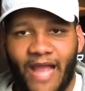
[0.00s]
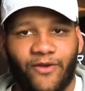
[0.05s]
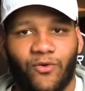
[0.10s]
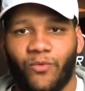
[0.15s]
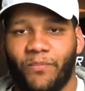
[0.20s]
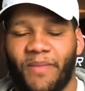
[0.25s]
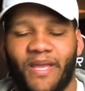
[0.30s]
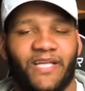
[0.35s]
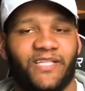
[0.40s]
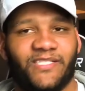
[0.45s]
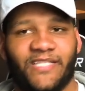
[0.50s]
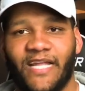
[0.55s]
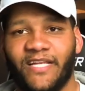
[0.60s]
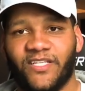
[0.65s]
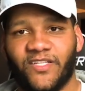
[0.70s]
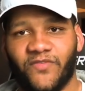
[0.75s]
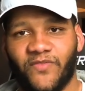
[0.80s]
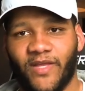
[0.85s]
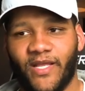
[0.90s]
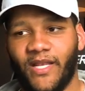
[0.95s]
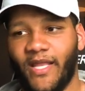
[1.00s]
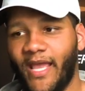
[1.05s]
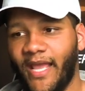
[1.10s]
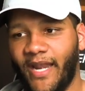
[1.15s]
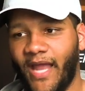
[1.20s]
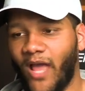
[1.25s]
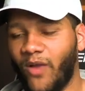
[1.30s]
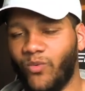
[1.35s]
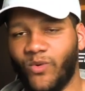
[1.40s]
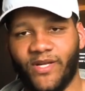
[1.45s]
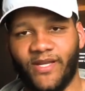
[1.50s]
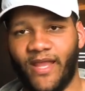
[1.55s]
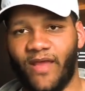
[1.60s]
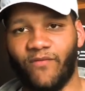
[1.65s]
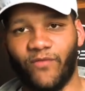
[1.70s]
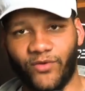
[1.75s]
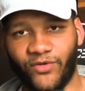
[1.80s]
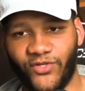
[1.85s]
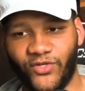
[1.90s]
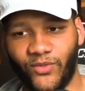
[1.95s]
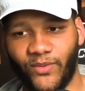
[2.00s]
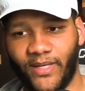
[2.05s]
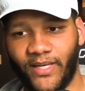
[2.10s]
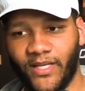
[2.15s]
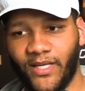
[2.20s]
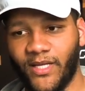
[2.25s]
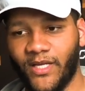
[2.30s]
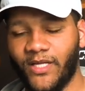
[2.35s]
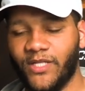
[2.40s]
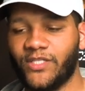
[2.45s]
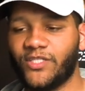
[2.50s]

I don't make sense of it, and I would never do it.